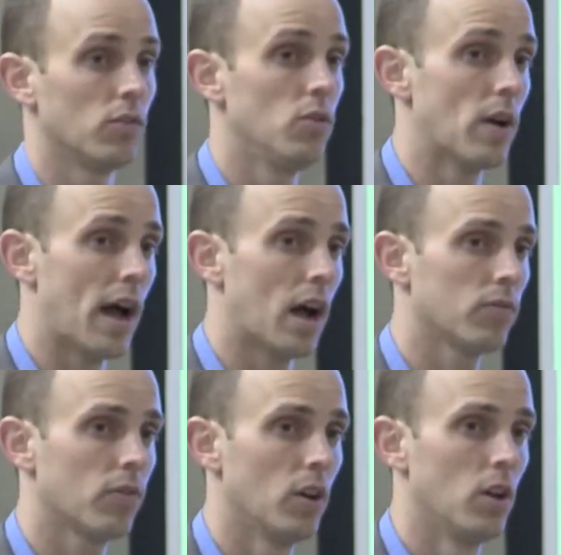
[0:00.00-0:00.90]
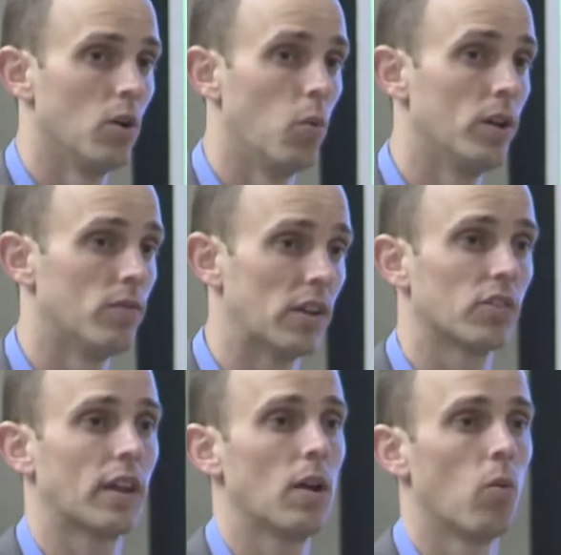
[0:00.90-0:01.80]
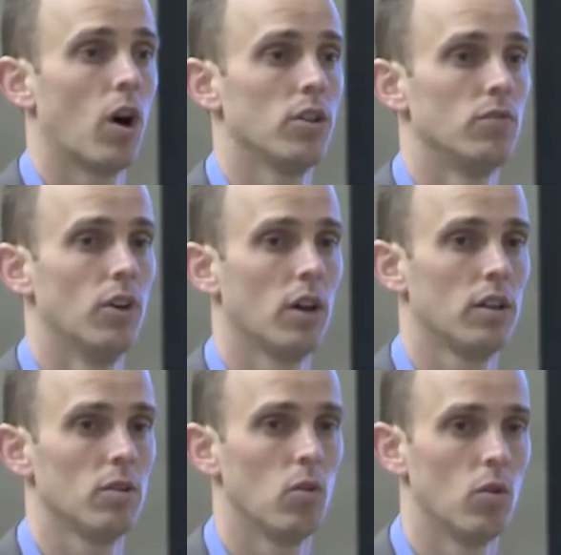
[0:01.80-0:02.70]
If you have, we investigate why you've done it.